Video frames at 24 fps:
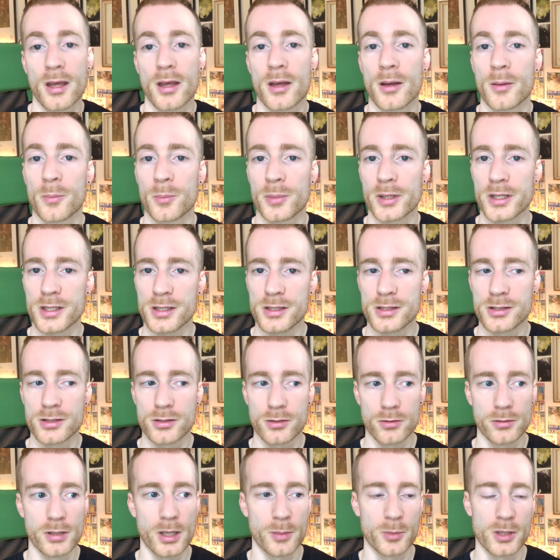Please do
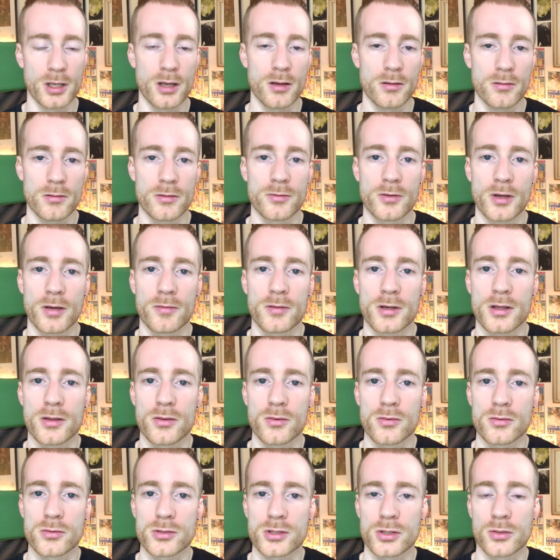let me know if you have any
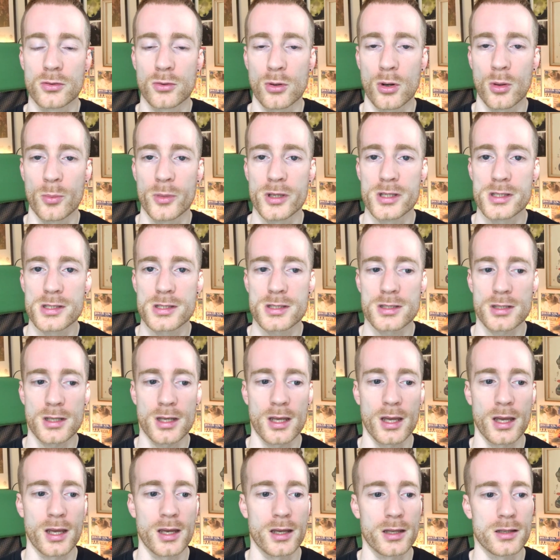thoughts or comments,
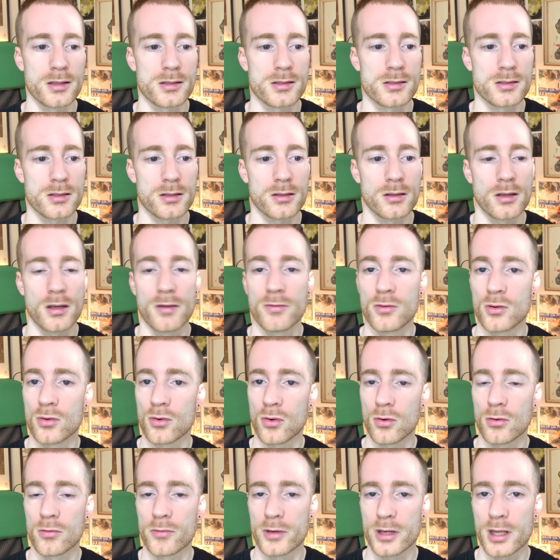and if you're not
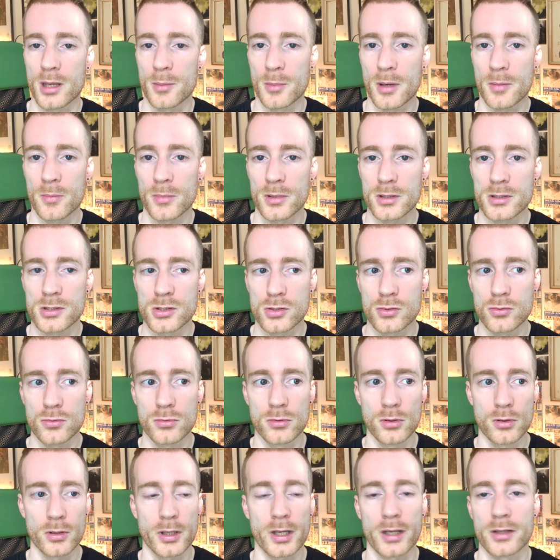already a member, do
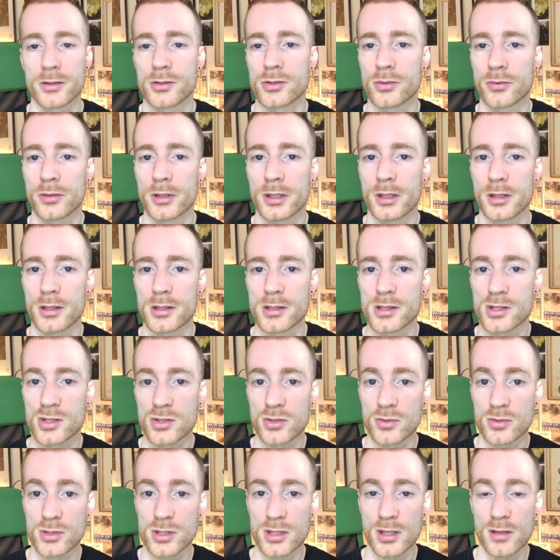look at joining the
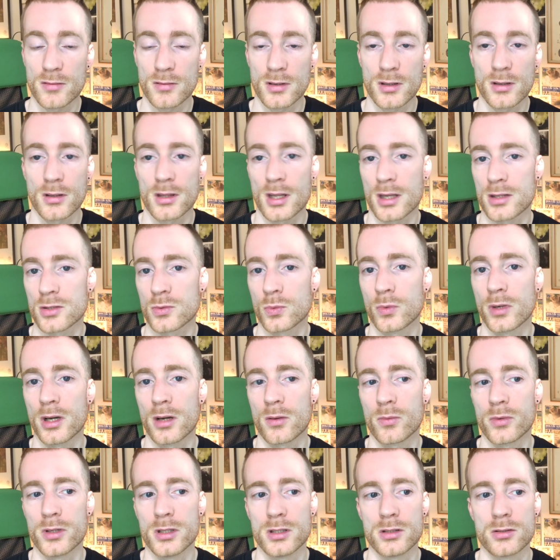Discord server. That's where
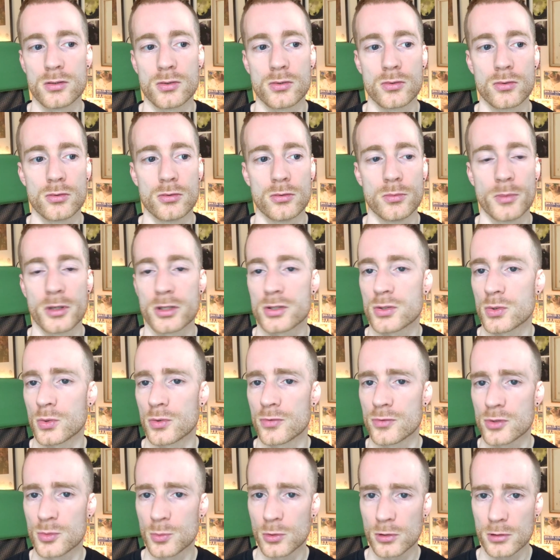we do much sort of
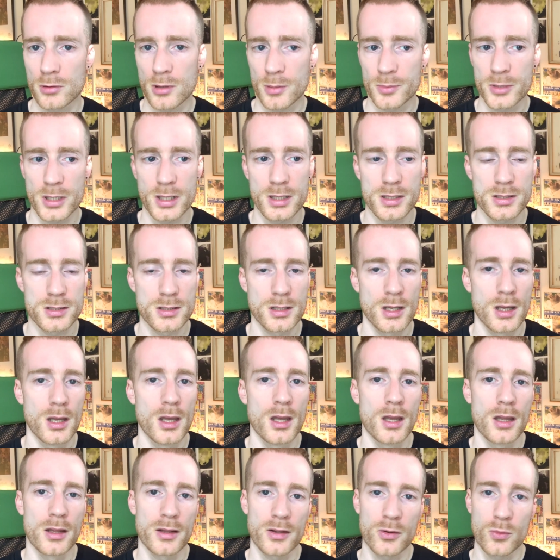smaller updates.
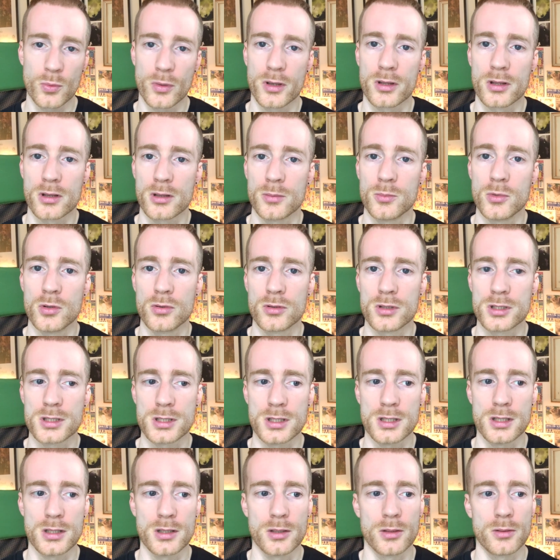That's where the
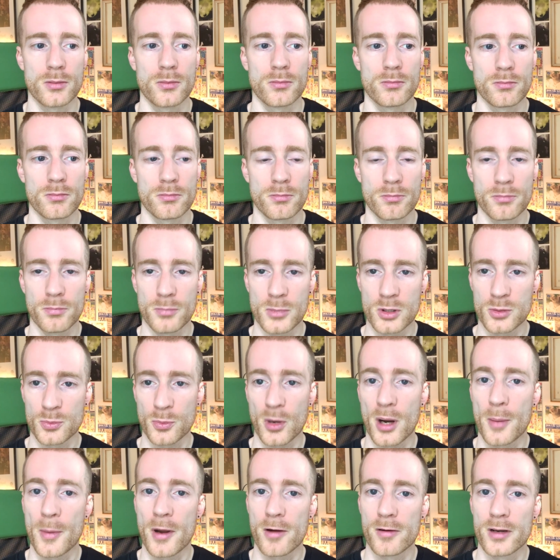community is
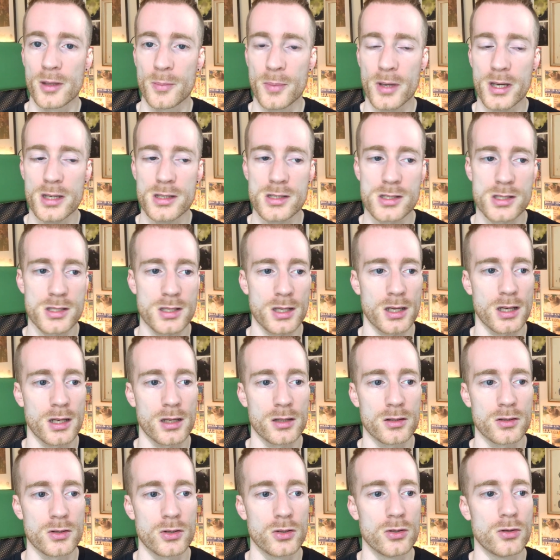primarily based,
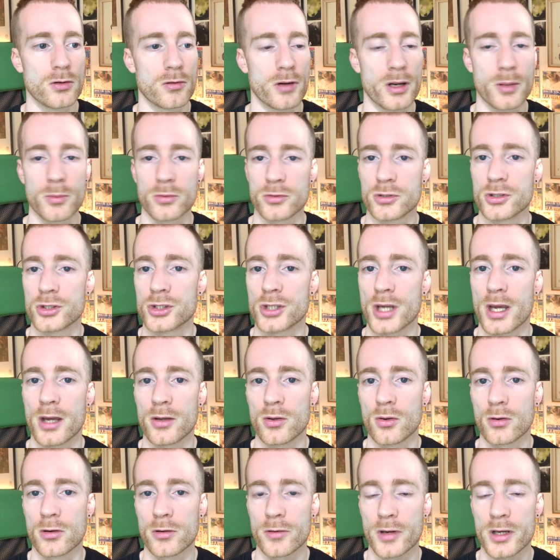and you're able to share
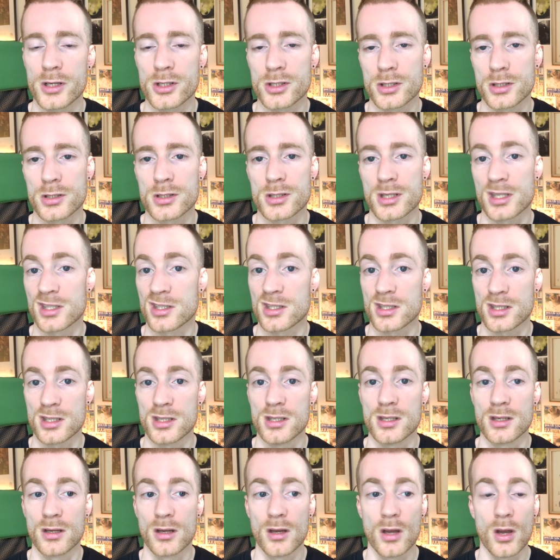your creations and
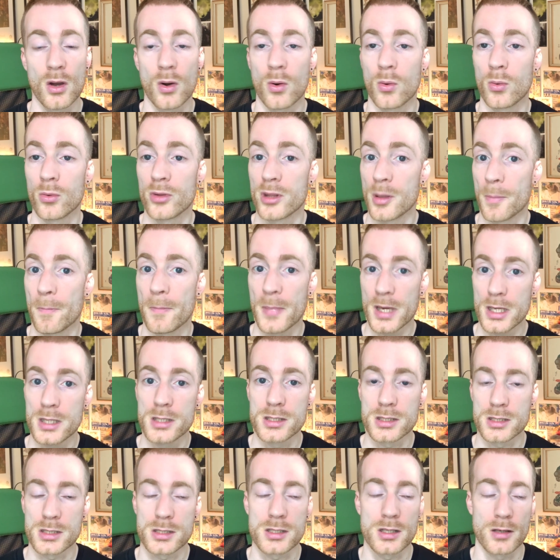see all the
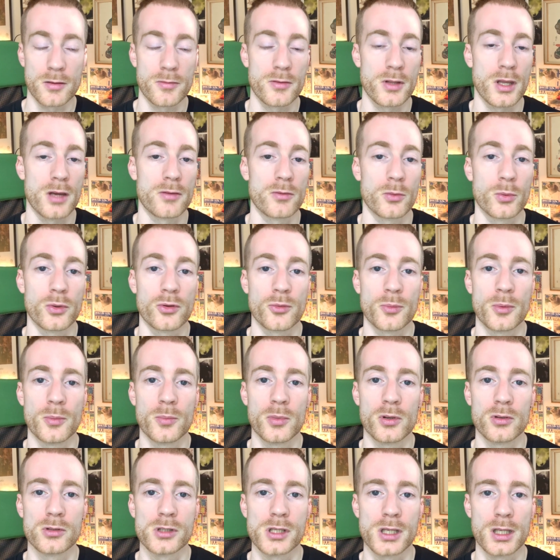amazing stuff that everyone's been
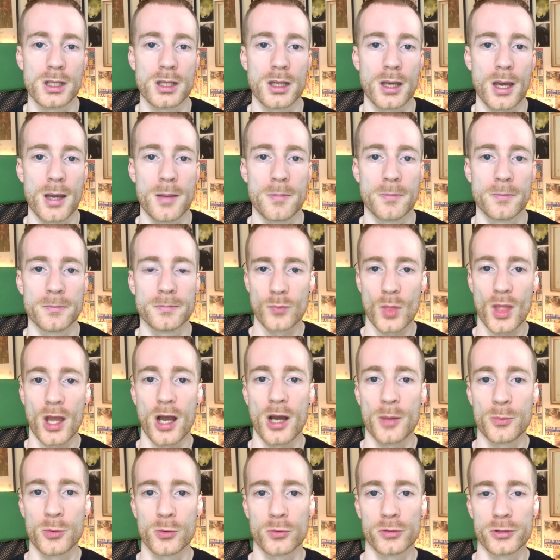building in the game. I
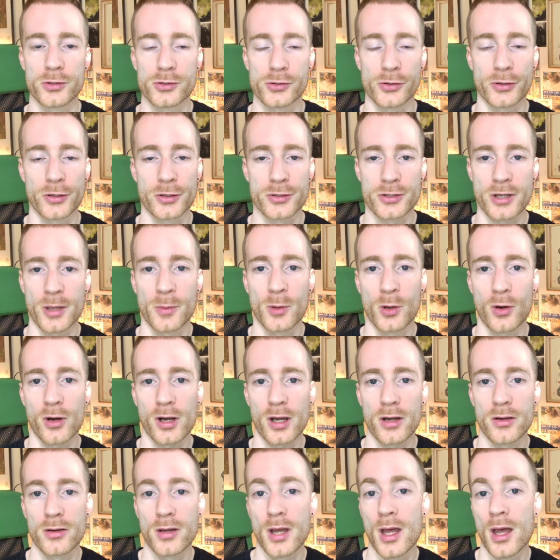hope you're all enjoying your time in
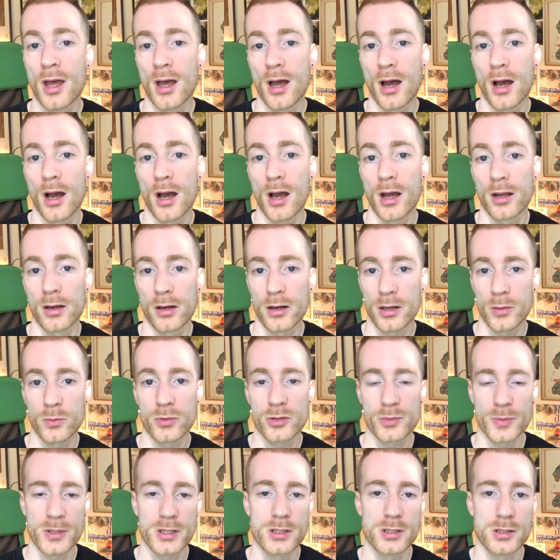Hokko, and I will
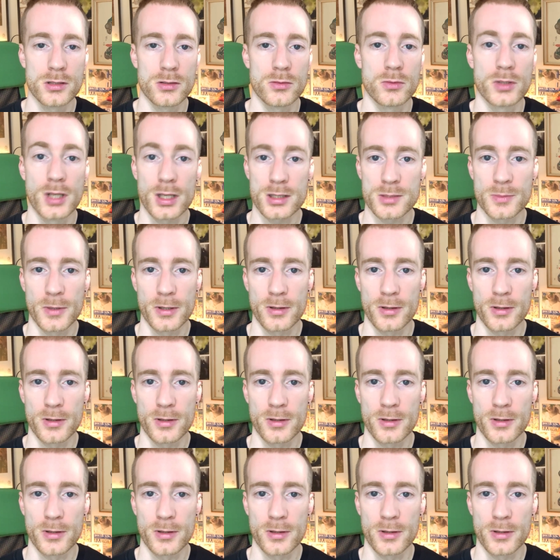speak to you next month.